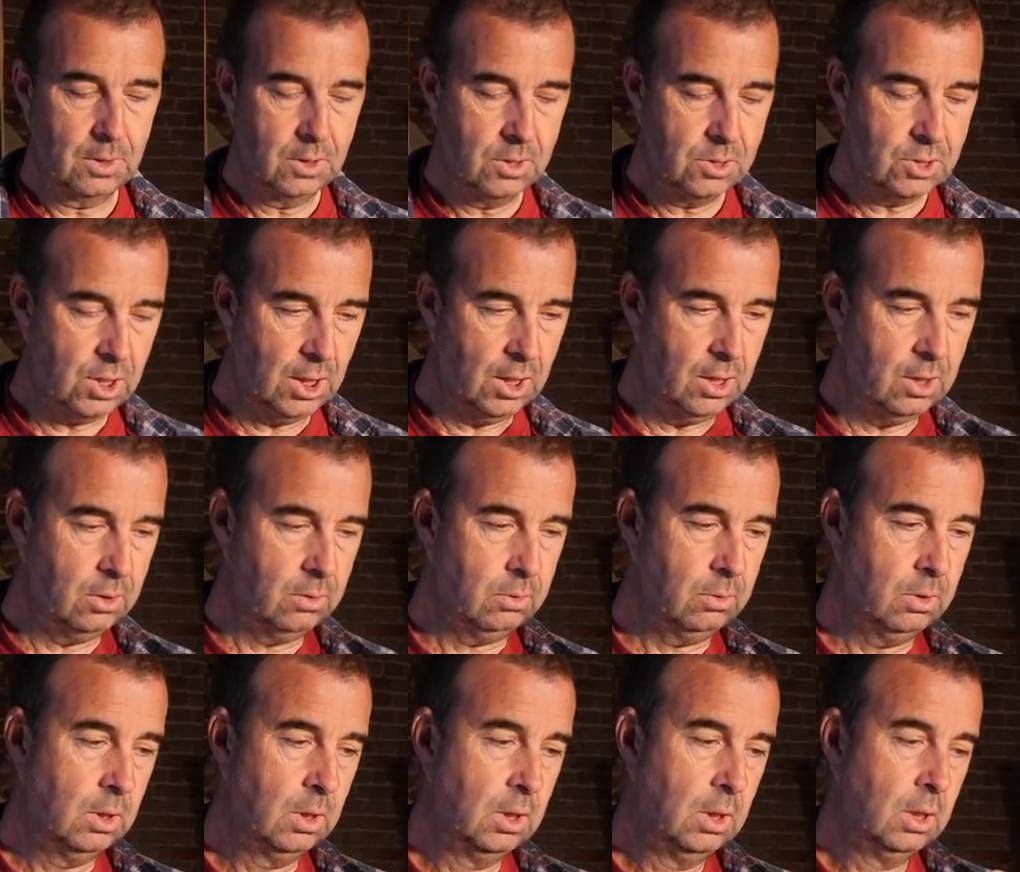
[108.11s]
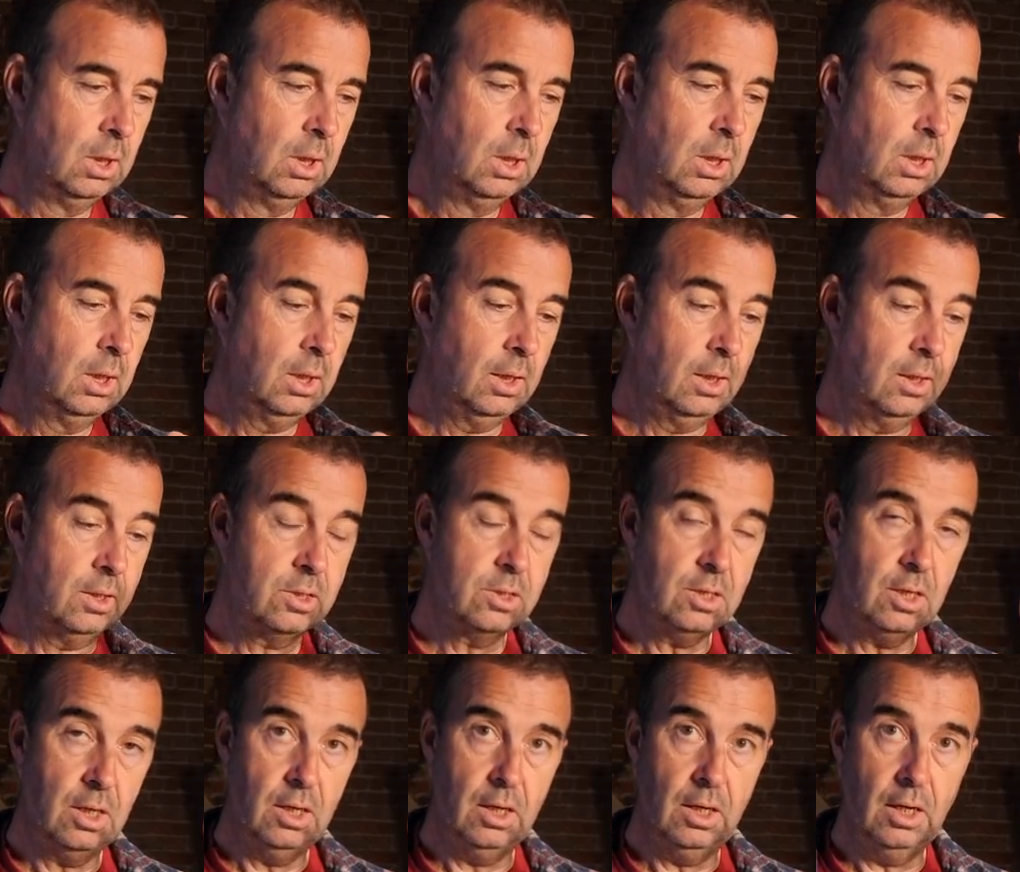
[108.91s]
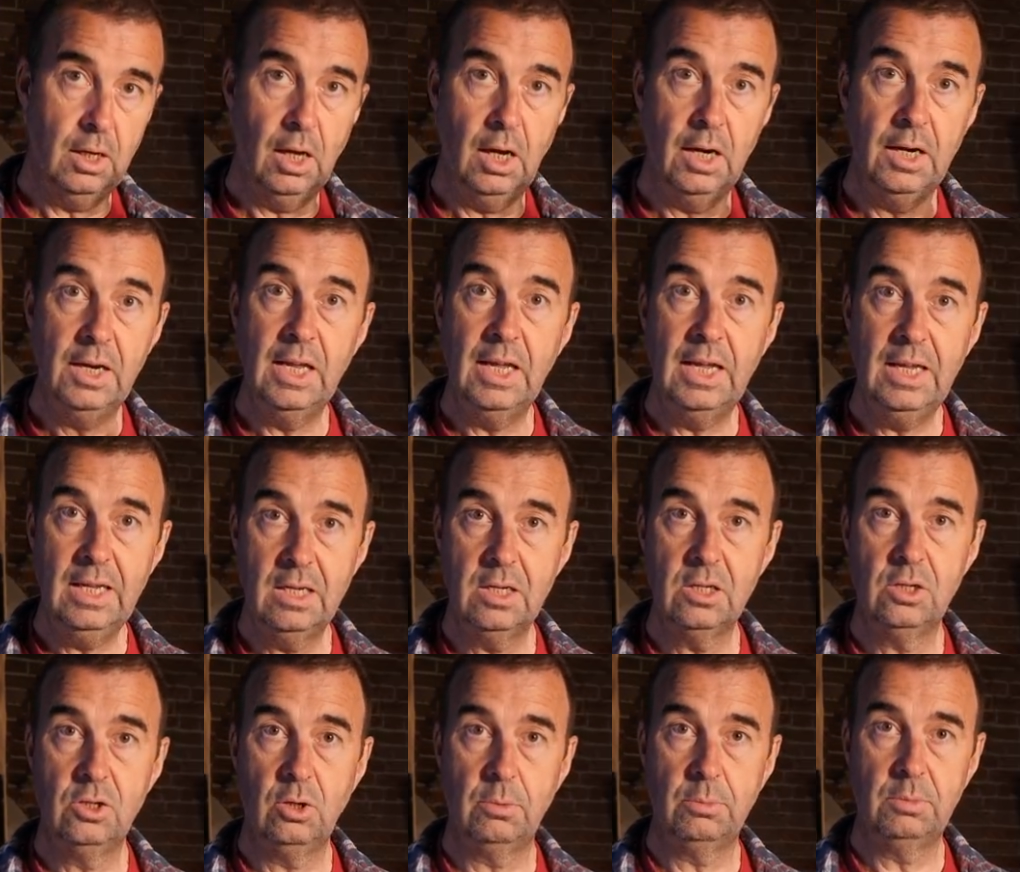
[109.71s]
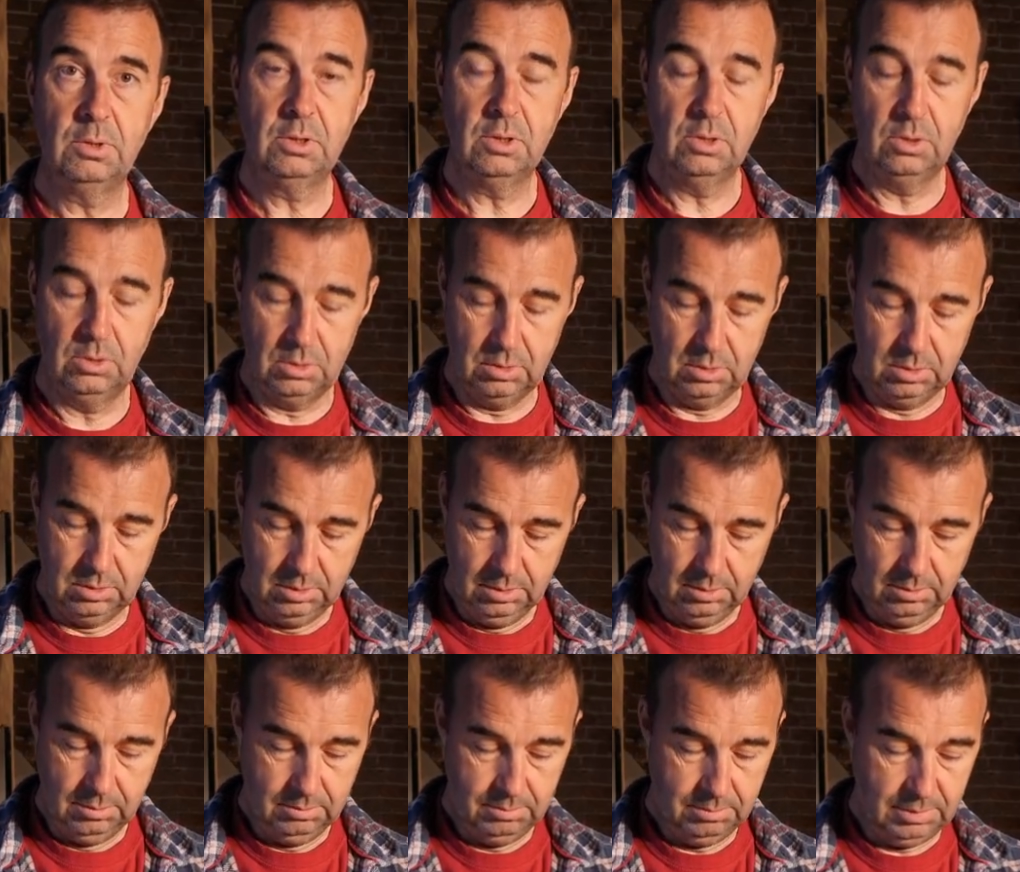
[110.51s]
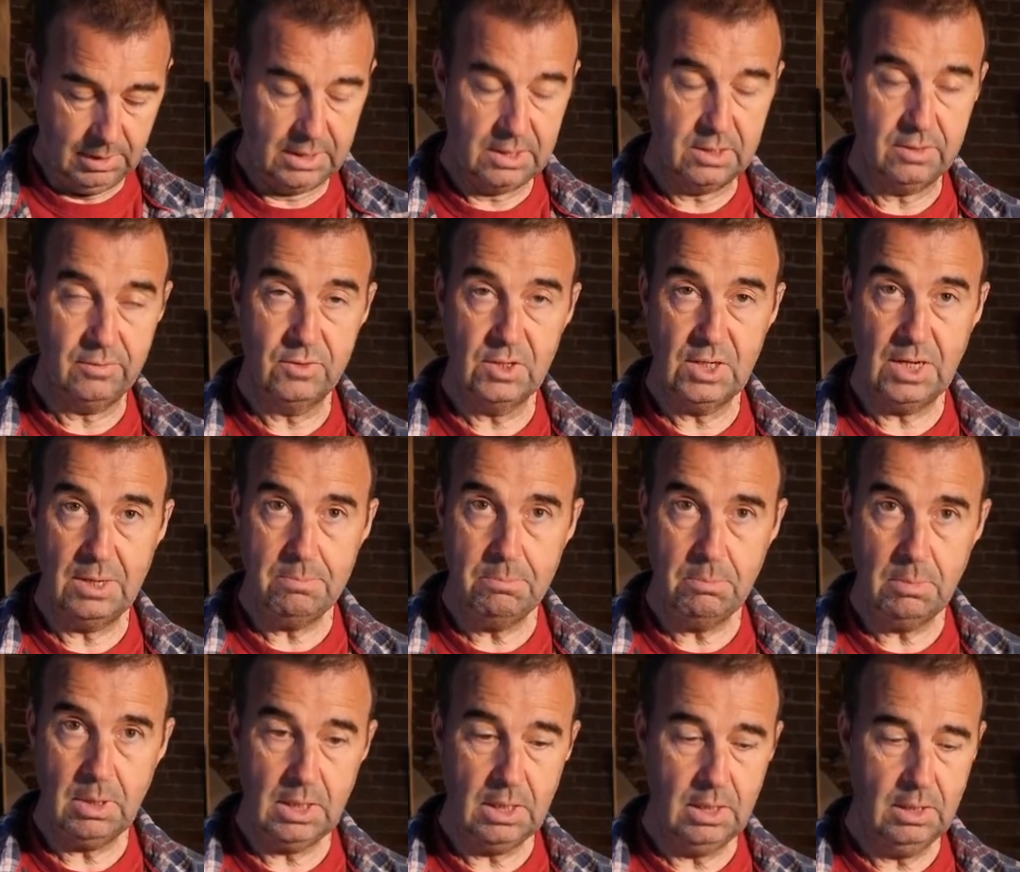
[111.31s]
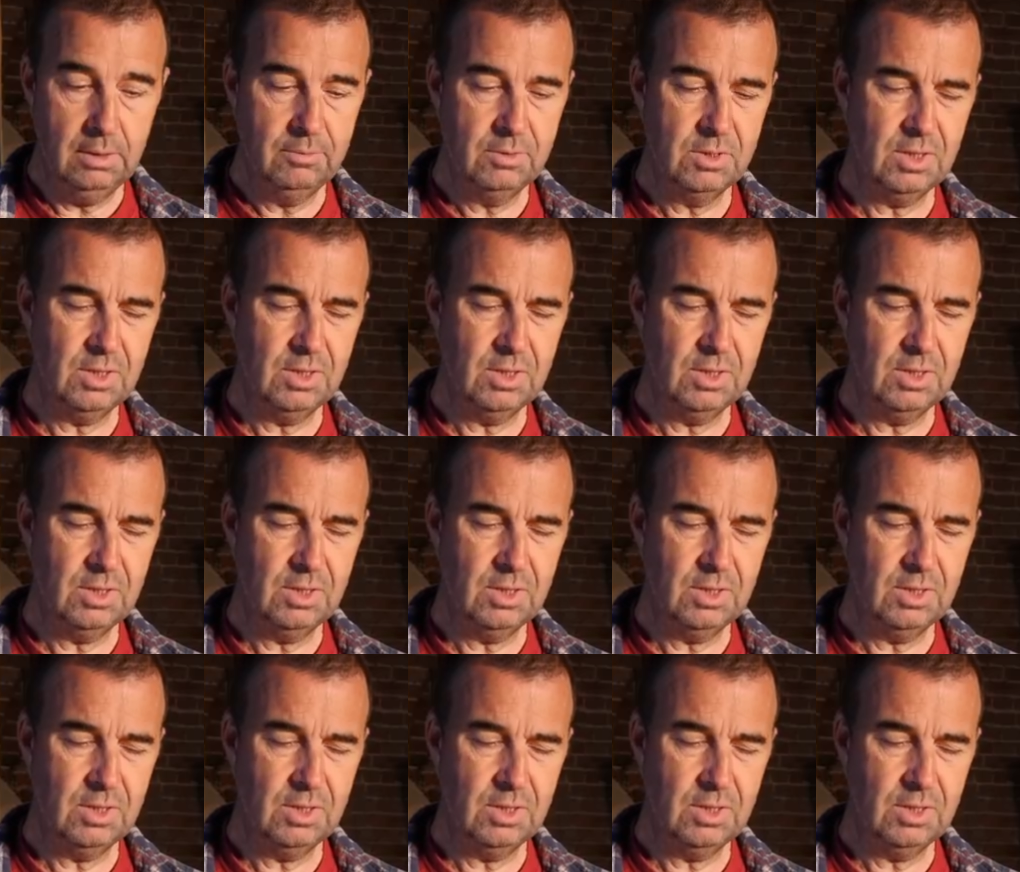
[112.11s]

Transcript: So it's an economical piece of timber,